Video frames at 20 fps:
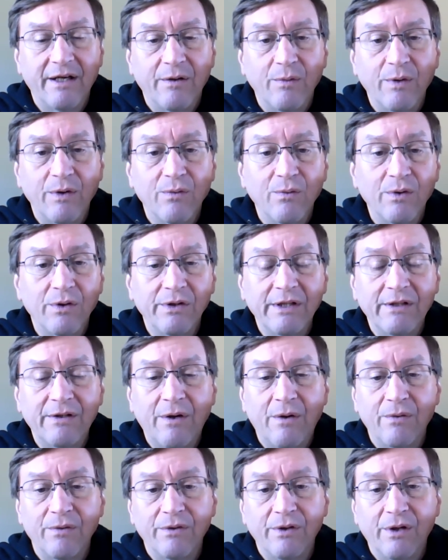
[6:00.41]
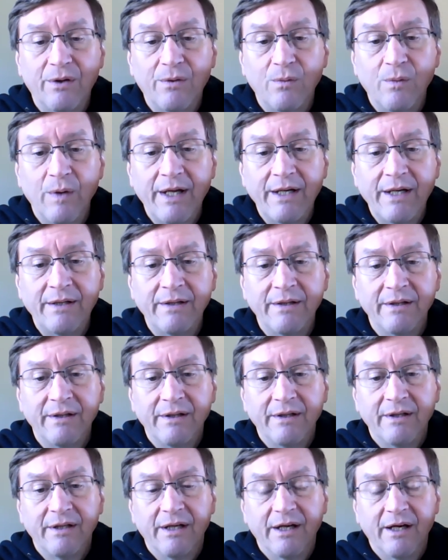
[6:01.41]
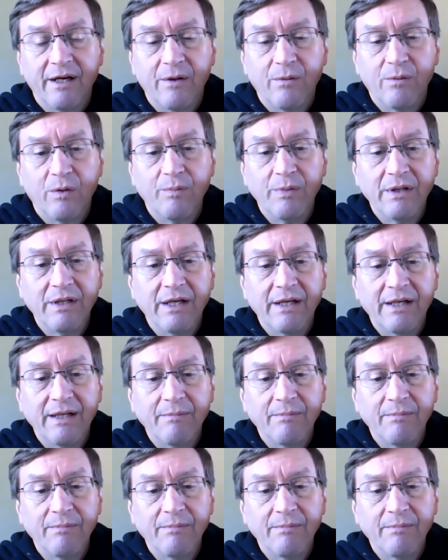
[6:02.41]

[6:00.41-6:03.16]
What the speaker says: We really don't know when we'll be getting